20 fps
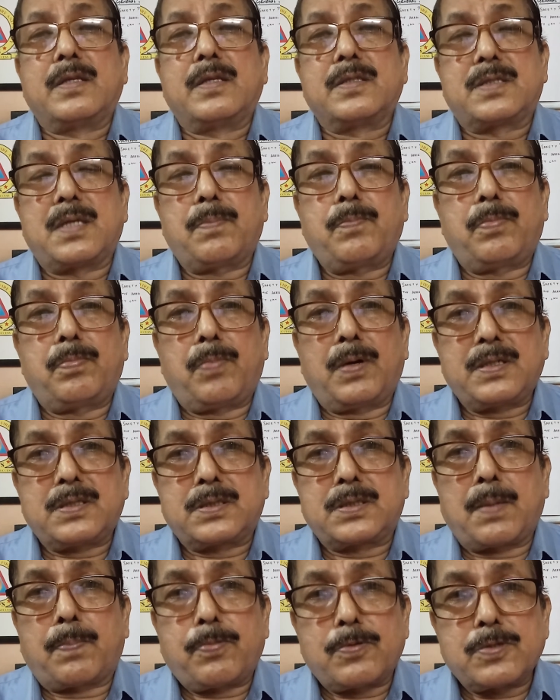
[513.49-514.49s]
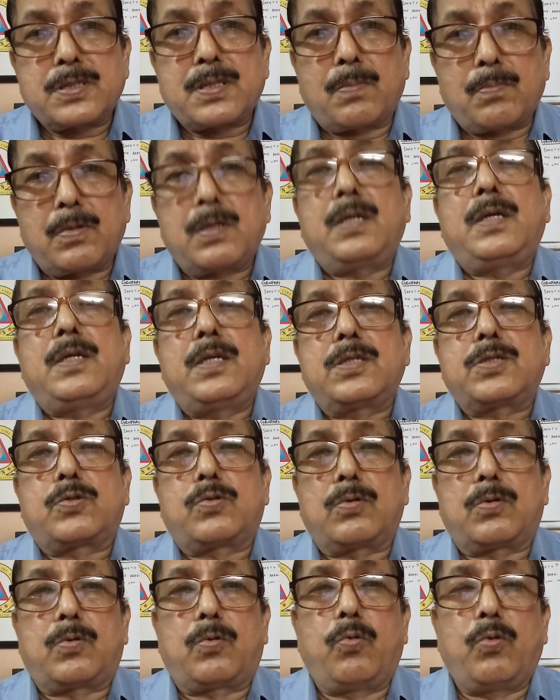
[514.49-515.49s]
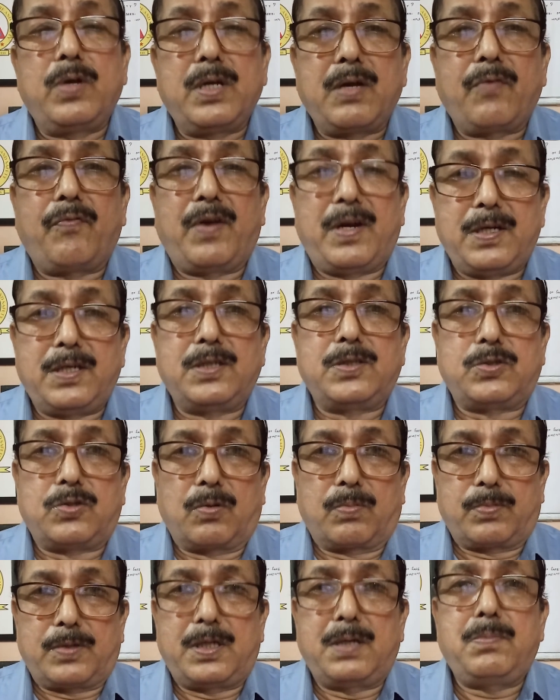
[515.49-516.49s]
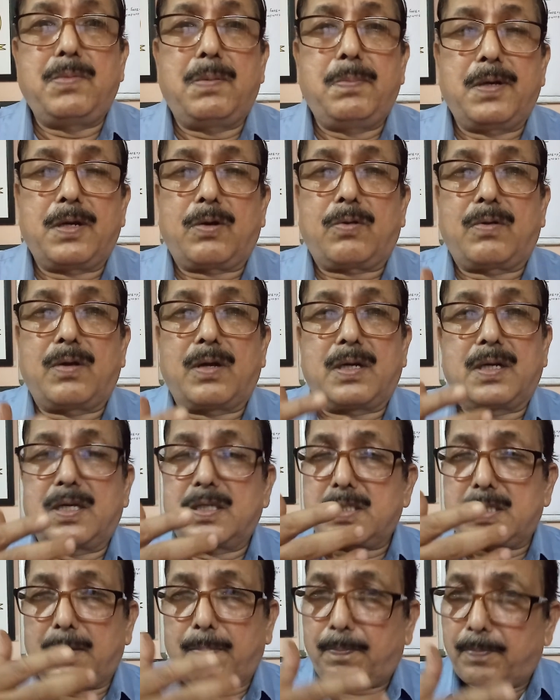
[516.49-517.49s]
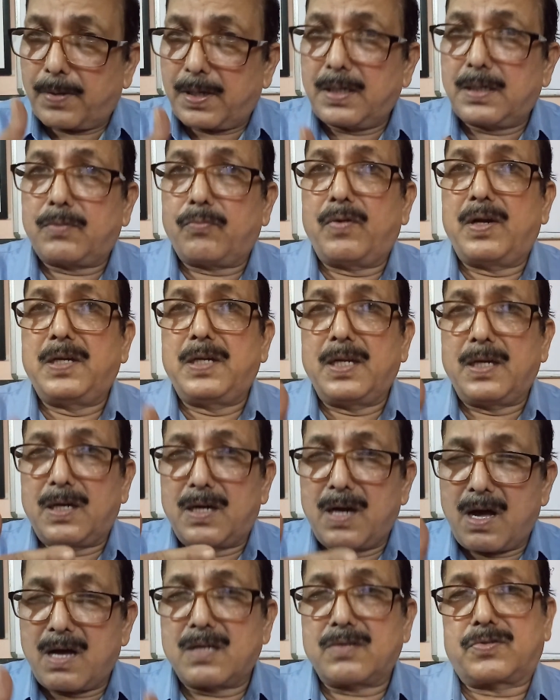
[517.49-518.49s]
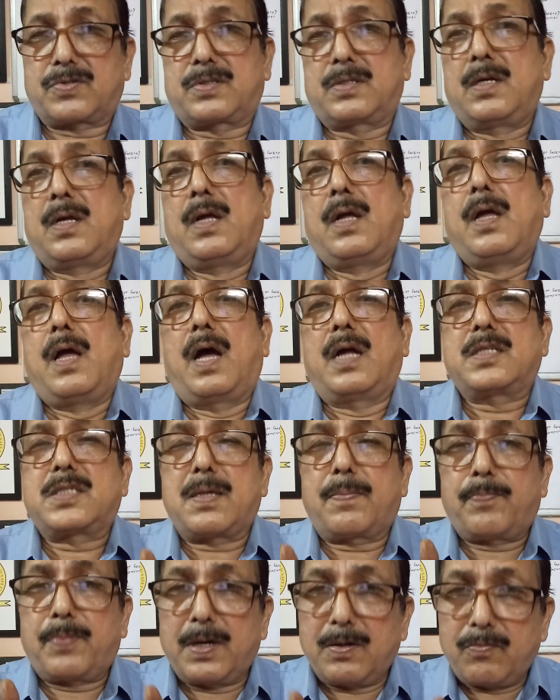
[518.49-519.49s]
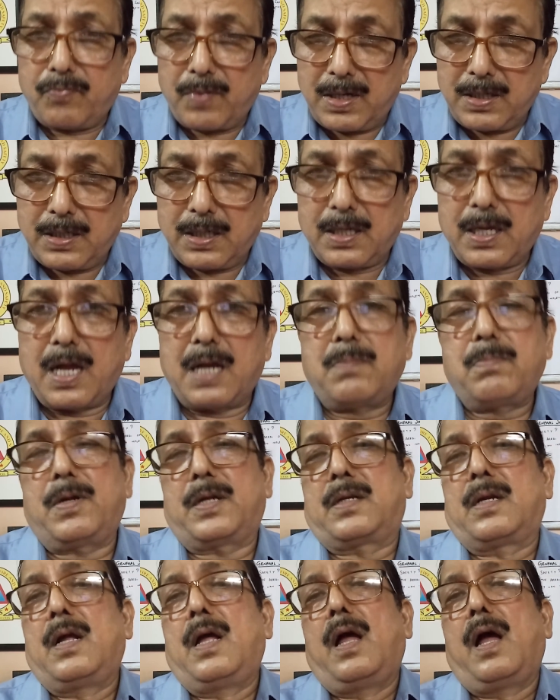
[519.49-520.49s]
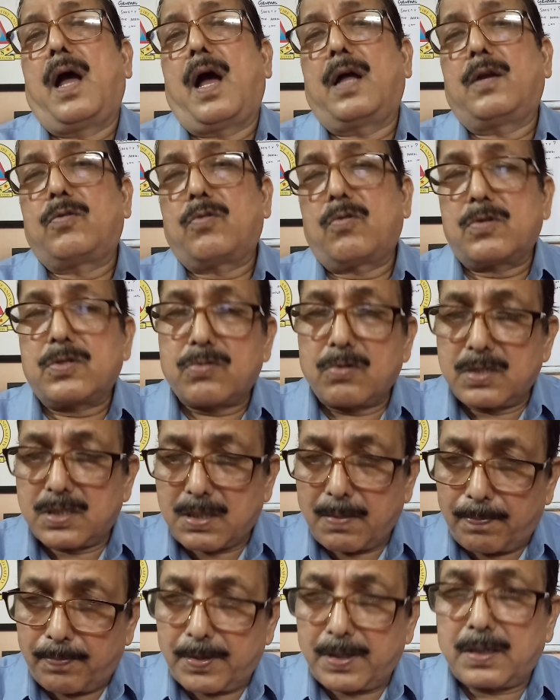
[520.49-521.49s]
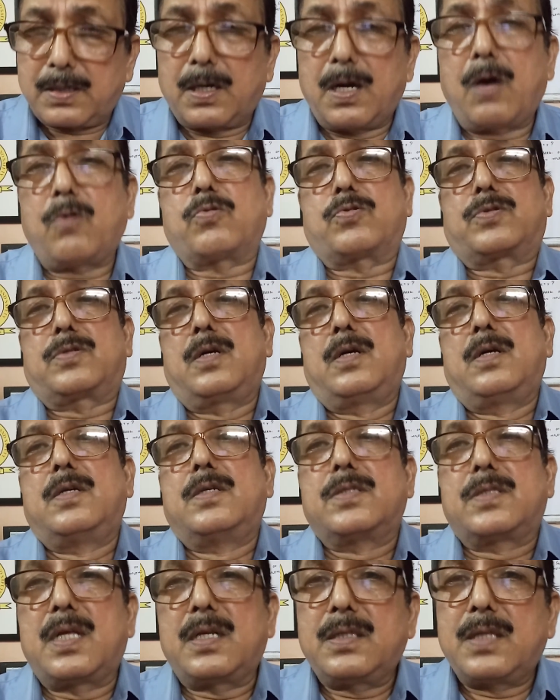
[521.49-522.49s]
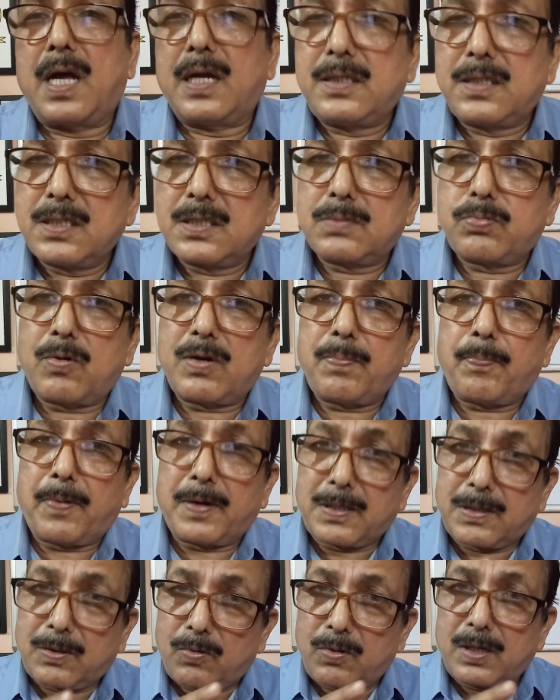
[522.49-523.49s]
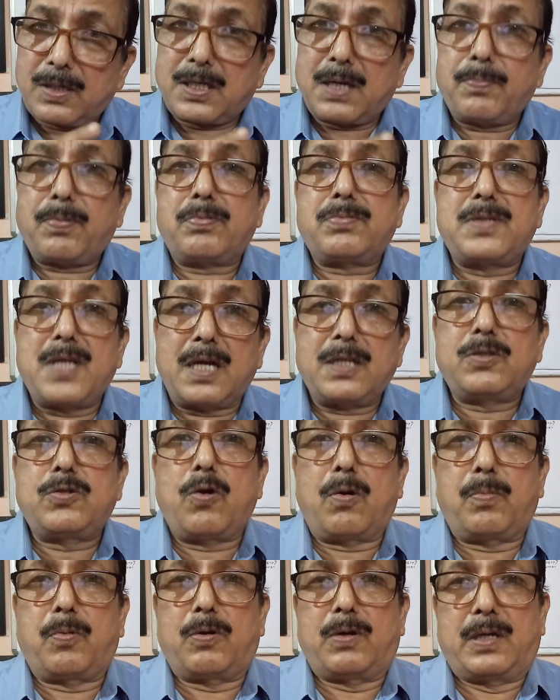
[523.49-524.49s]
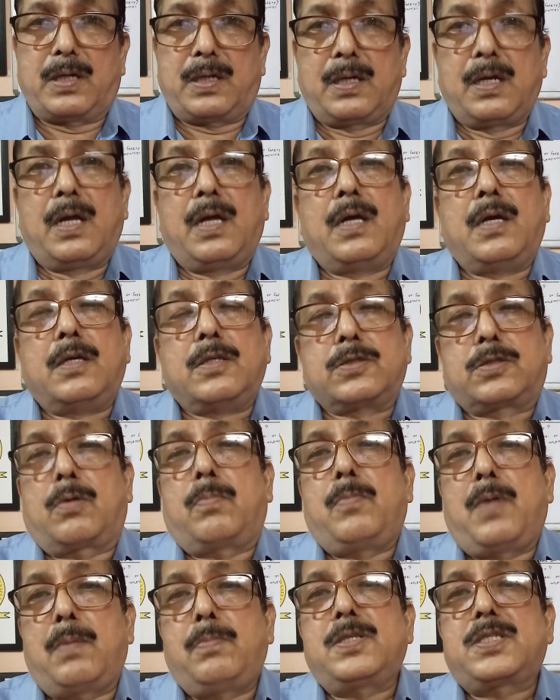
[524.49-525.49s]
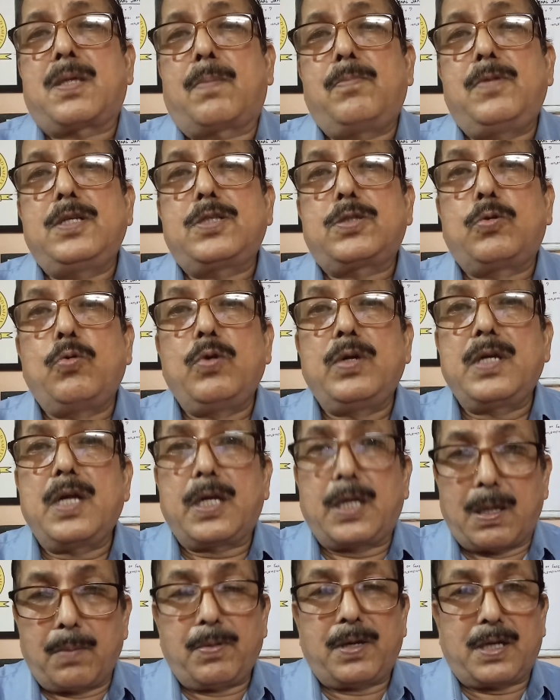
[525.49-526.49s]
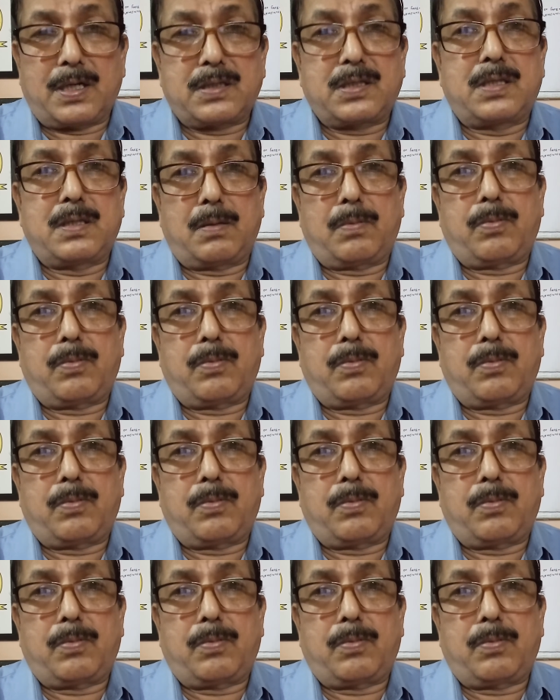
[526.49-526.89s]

So, but suppose somebody is doing a welding job, he may be requiring a separate welding blouse, a separate welding helmet, and also a separate gloves. Then that is for a particular type of job only. So maybe somebody is doing a chemical